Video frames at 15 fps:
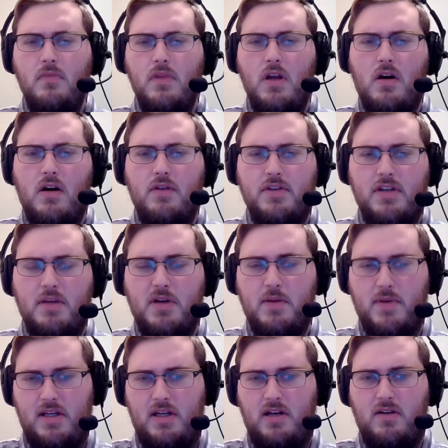on the
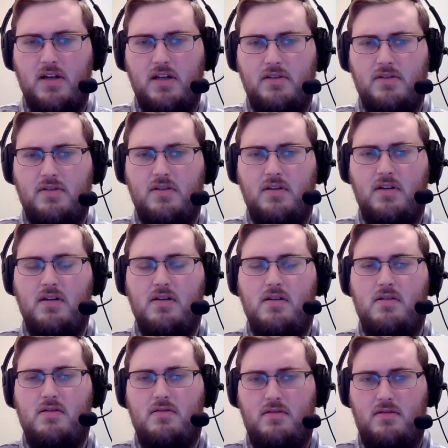subcommittee hearings
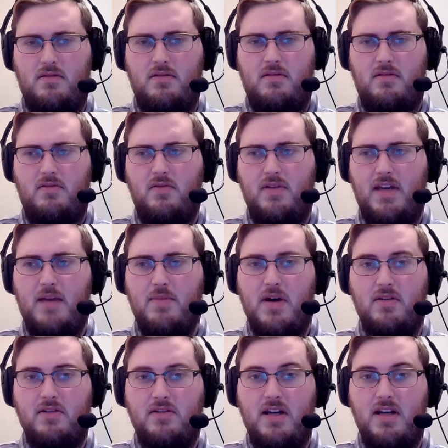came
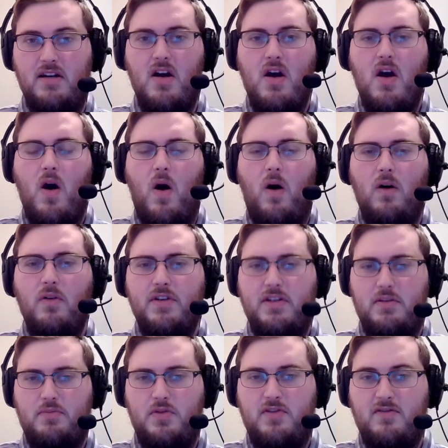out and said all these
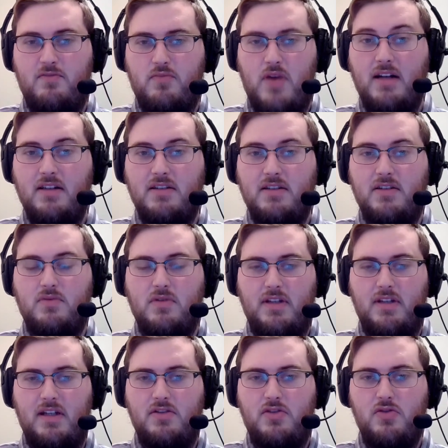abusive practices
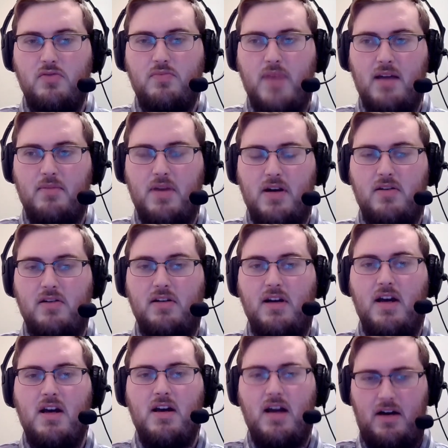related to Planned Parenthood,
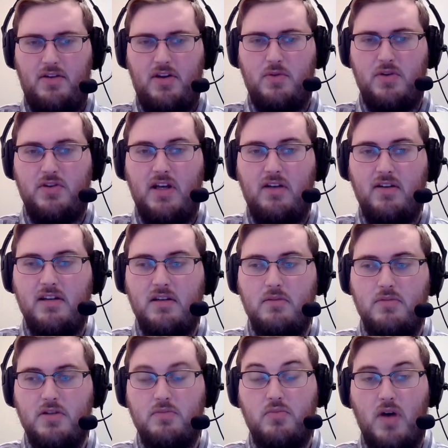how they were selling them
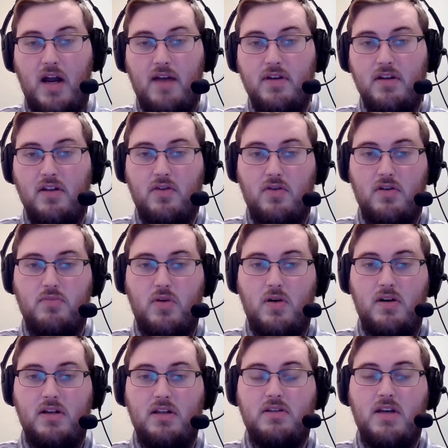to private third
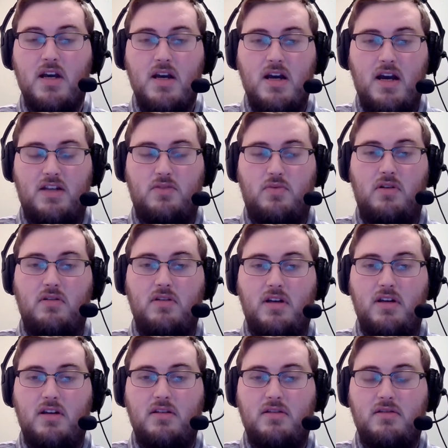parties as well
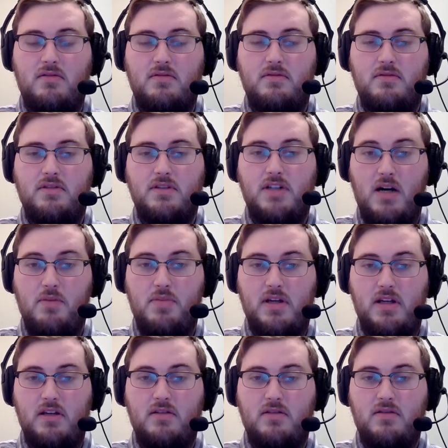as
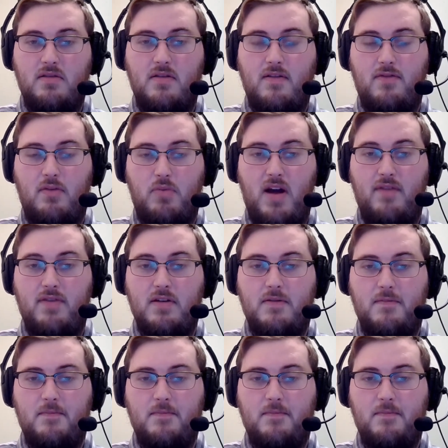companies for profit.